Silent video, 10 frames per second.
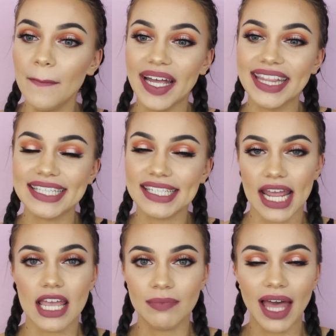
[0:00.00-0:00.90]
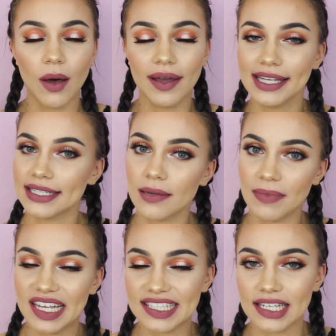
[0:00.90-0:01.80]
but the staying power is
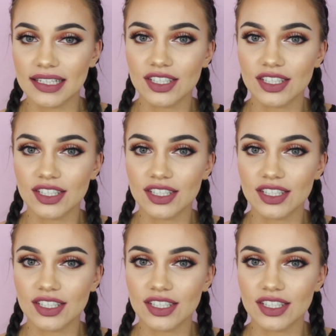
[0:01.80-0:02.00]
amazing.